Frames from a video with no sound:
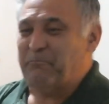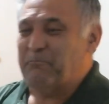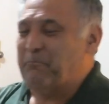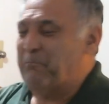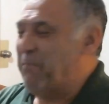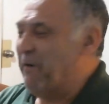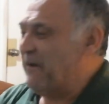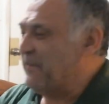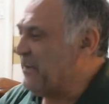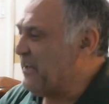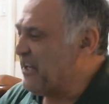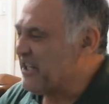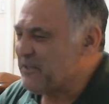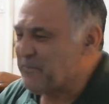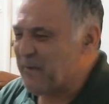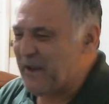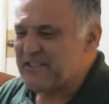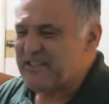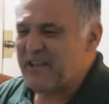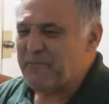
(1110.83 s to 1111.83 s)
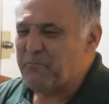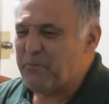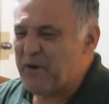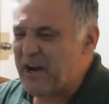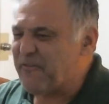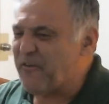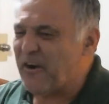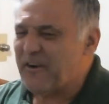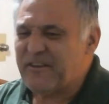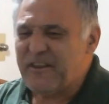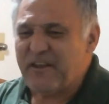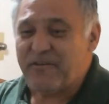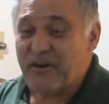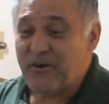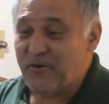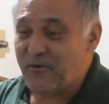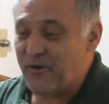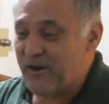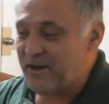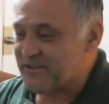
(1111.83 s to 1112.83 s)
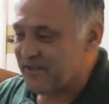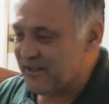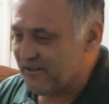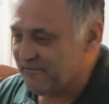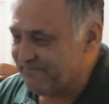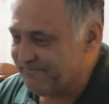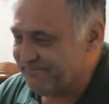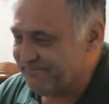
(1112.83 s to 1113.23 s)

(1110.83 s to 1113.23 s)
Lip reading: But then he explains they break for a different reason.